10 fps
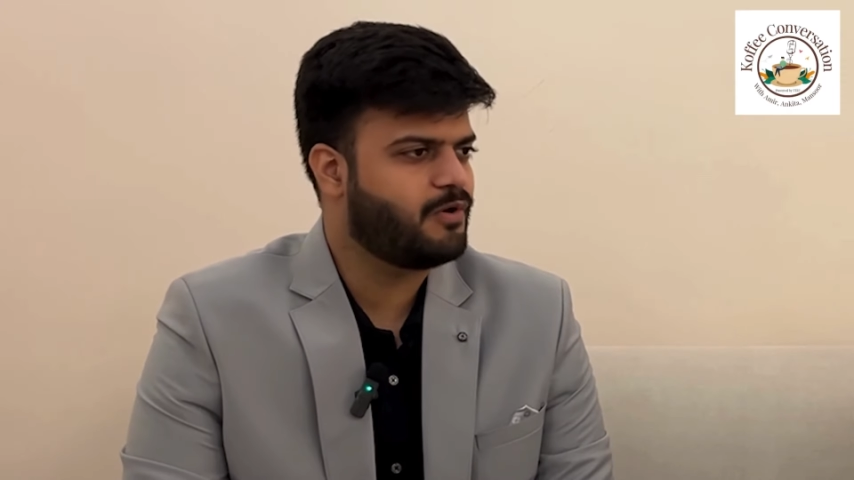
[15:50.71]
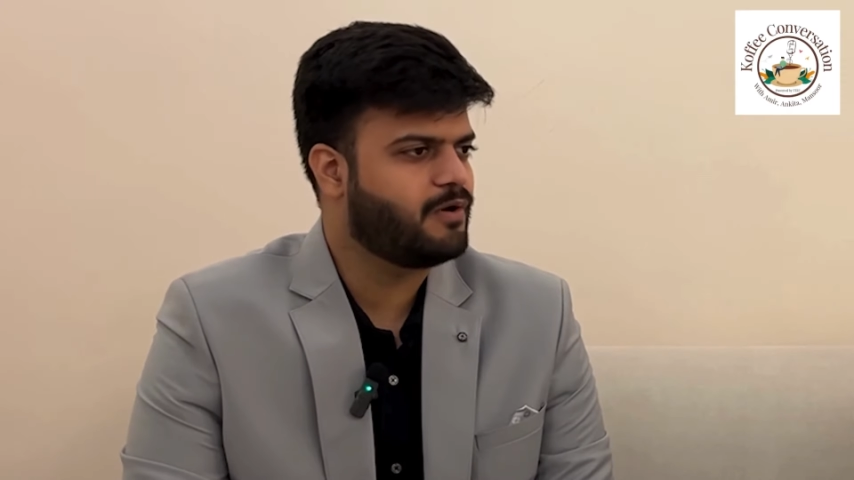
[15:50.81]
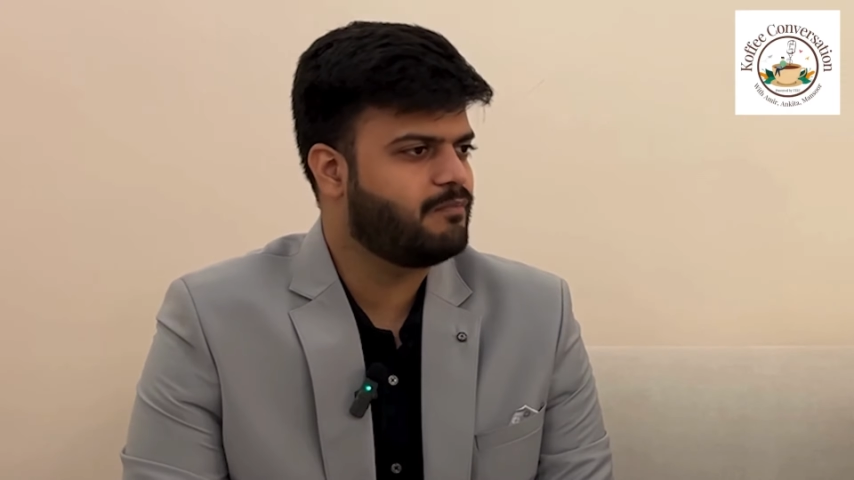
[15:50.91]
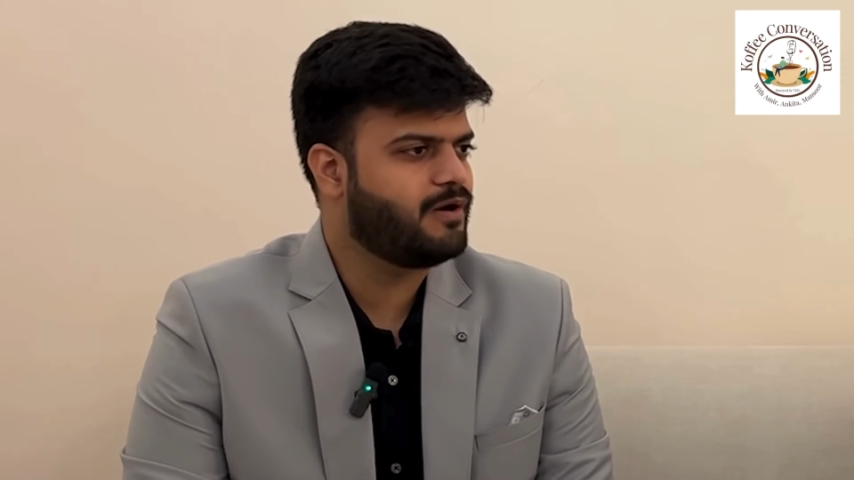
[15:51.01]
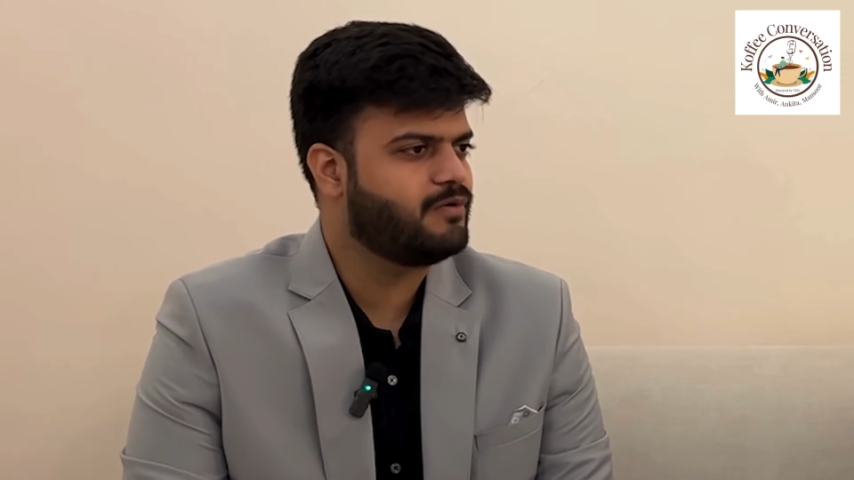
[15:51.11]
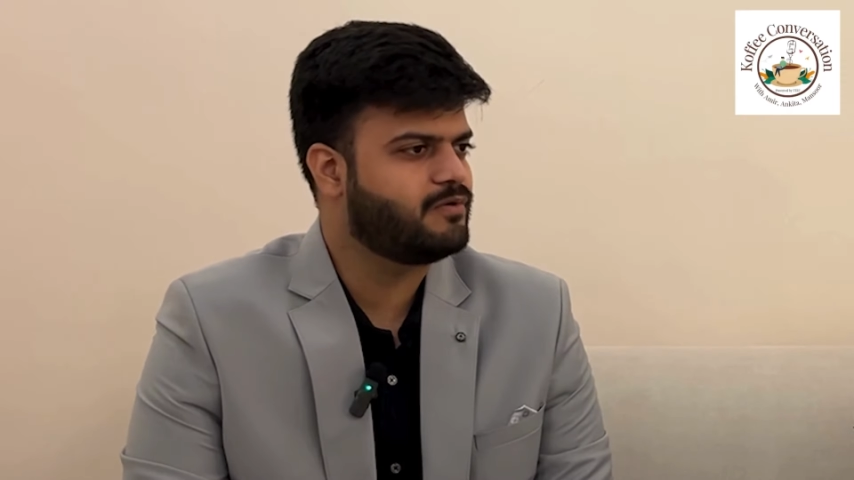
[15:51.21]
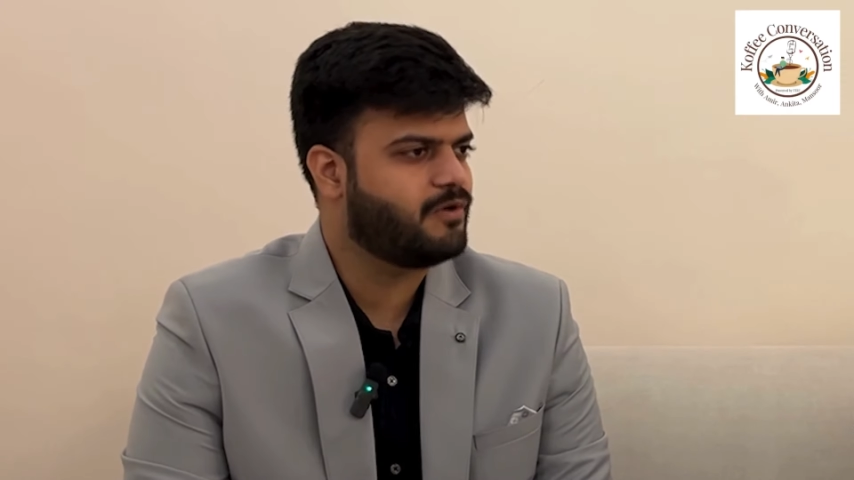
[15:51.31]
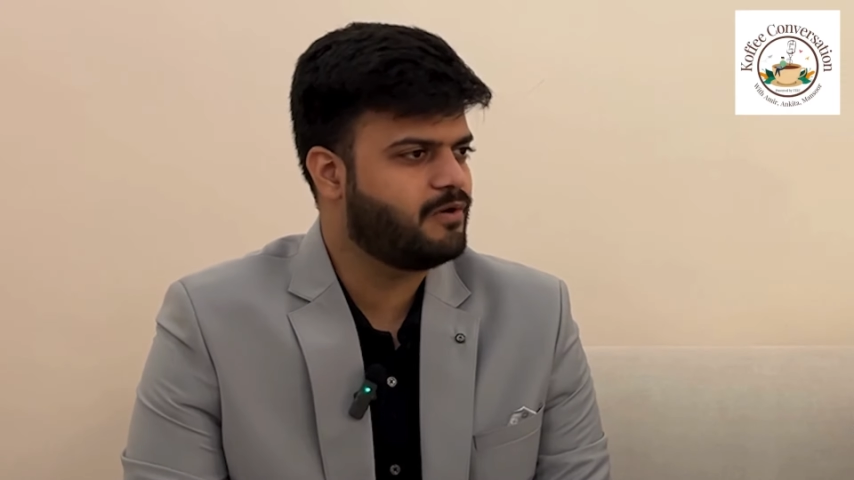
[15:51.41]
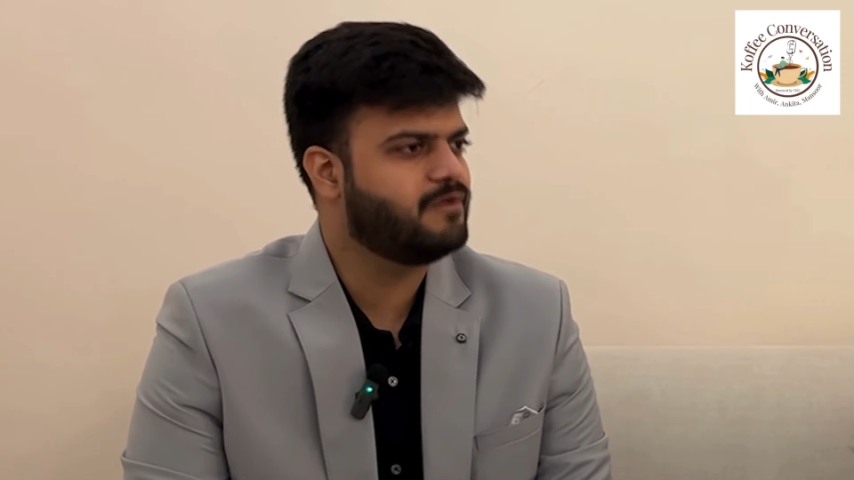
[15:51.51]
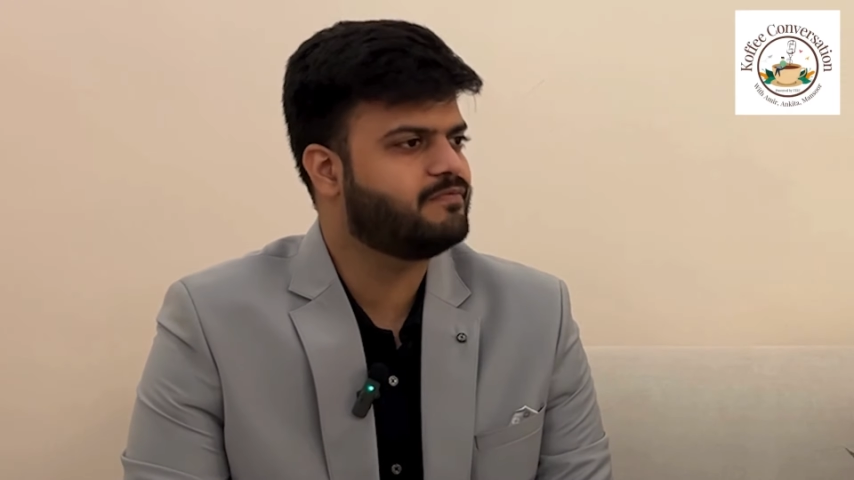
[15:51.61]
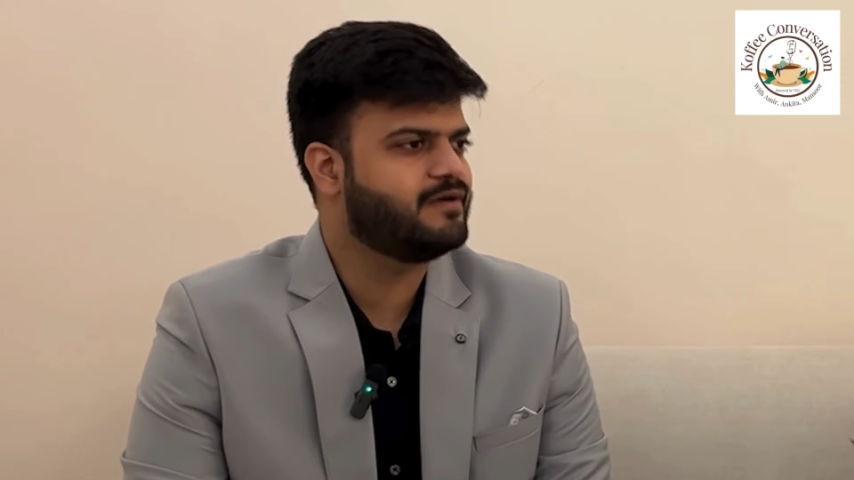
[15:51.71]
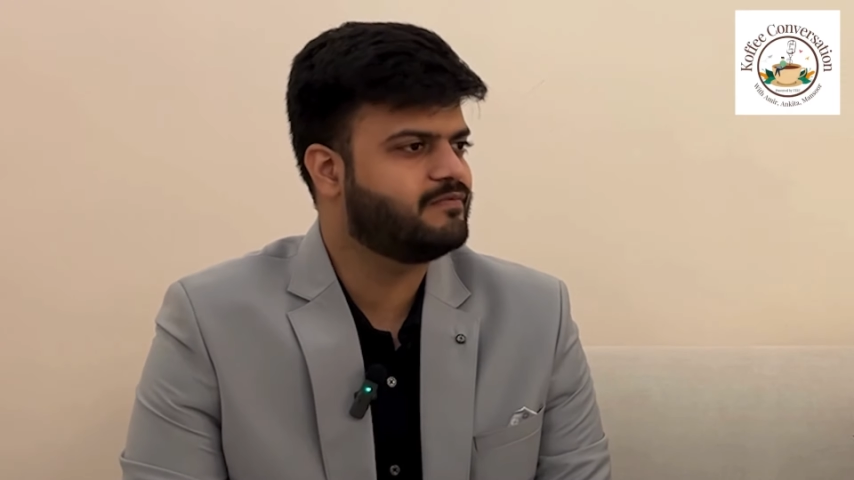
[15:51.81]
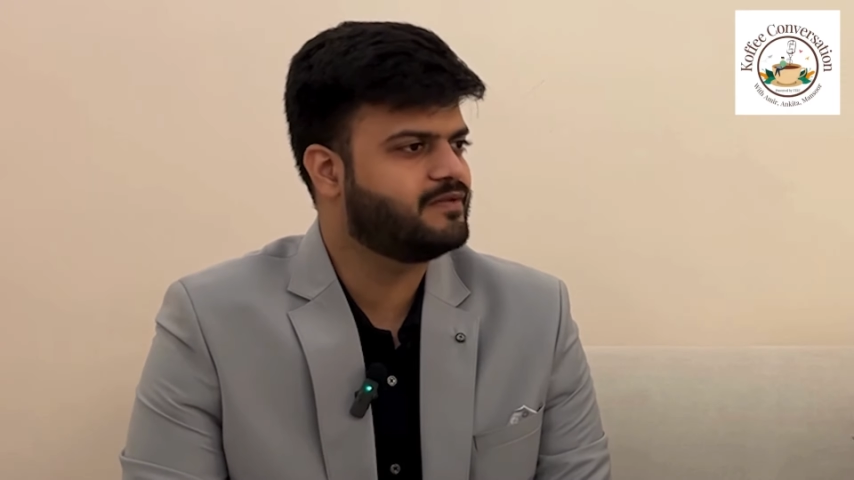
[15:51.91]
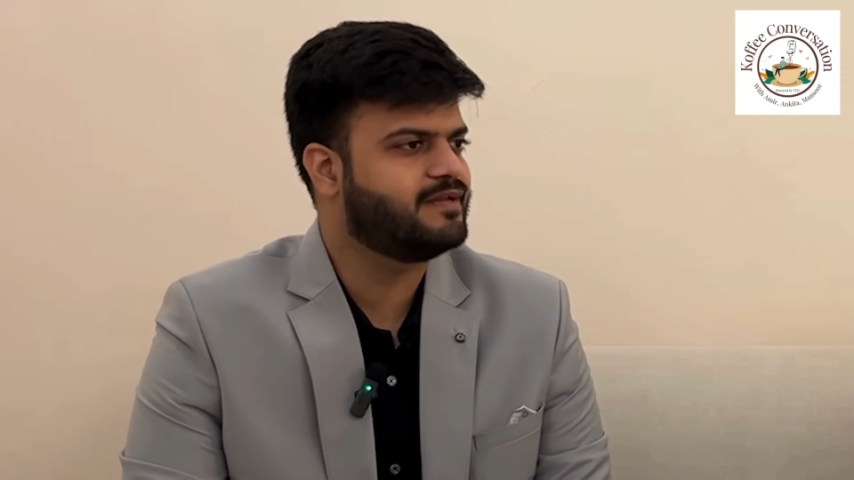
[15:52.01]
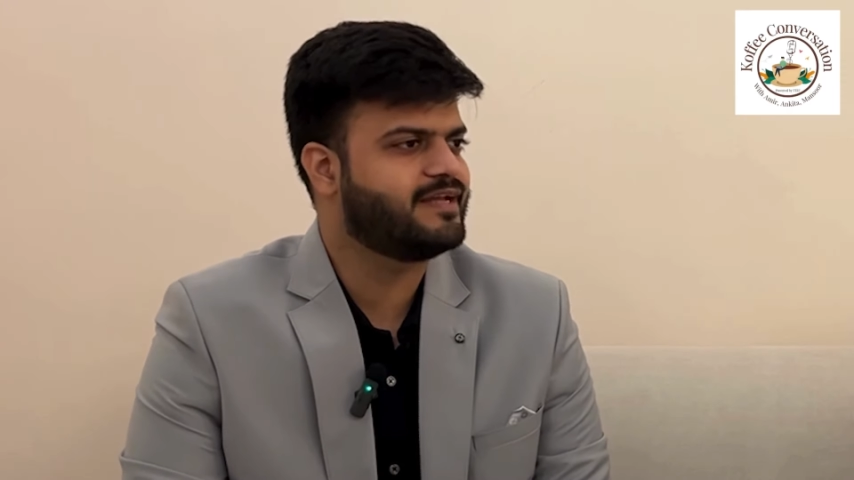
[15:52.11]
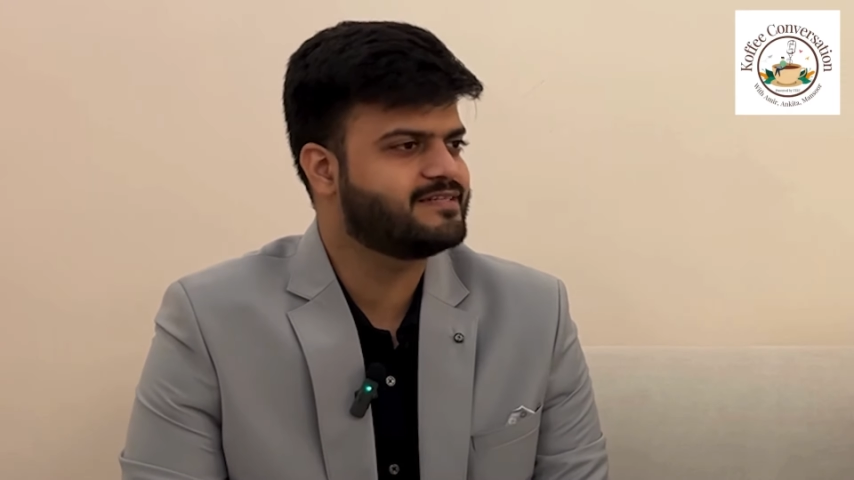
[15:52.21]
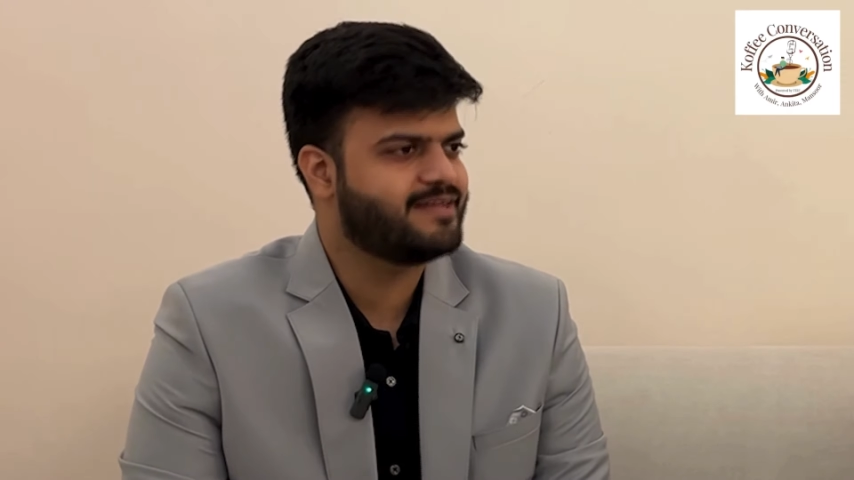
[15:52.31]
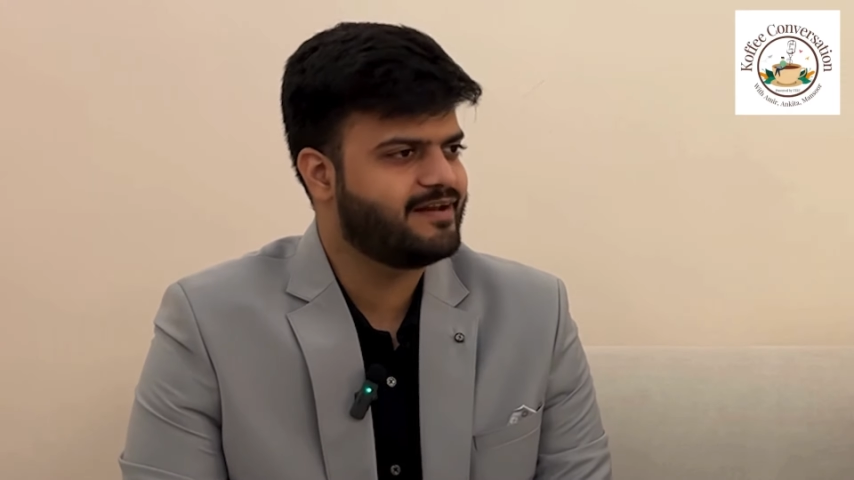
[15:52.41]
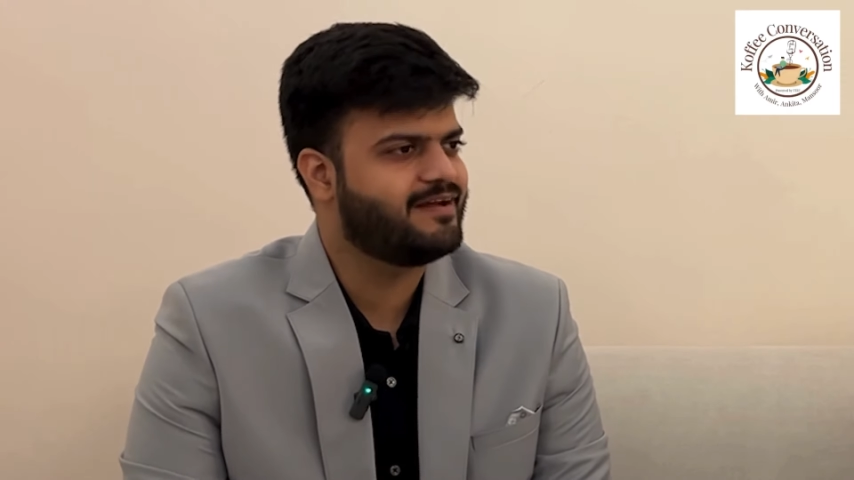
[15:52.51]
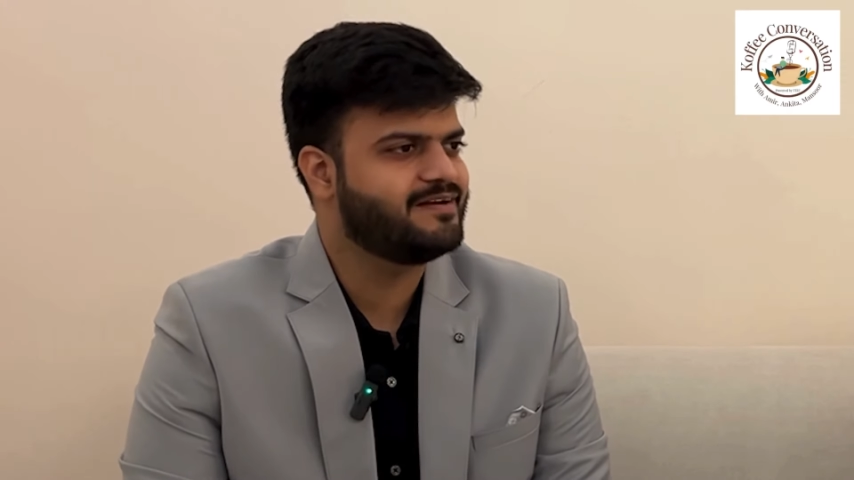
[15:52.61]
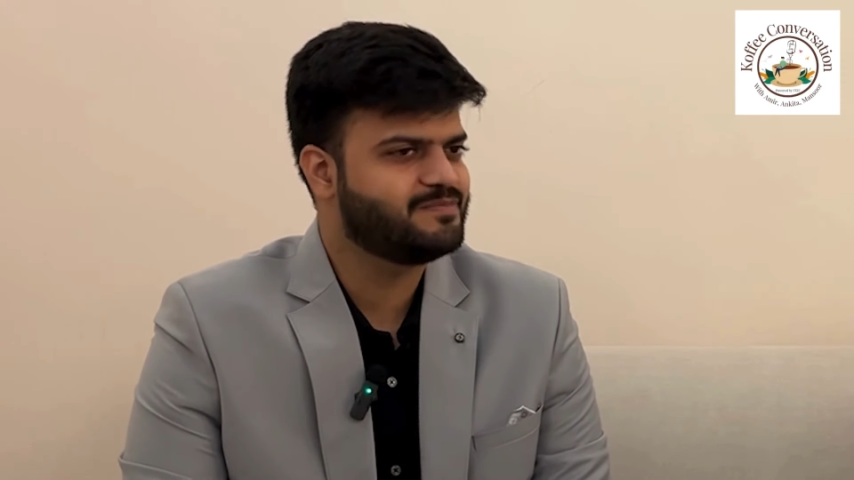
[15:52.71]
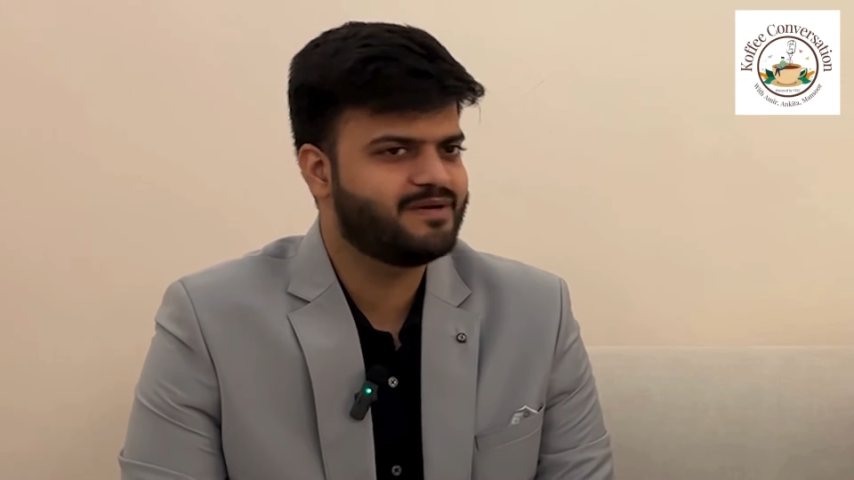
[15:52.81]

talk about all of it for the next 10 hours,